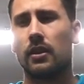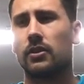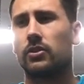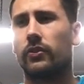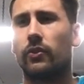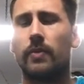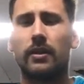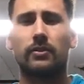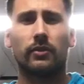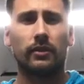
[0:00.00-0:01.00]
suffer with
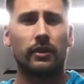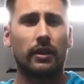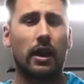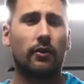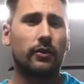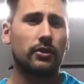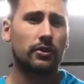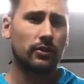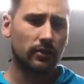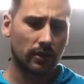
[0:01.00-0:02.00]
mental health
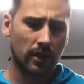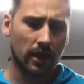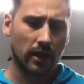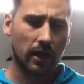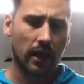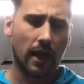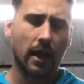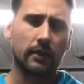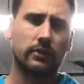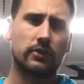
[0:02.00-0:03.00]
issues,
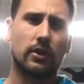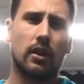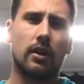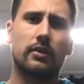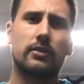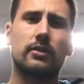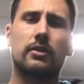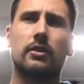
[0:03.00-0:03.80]
and start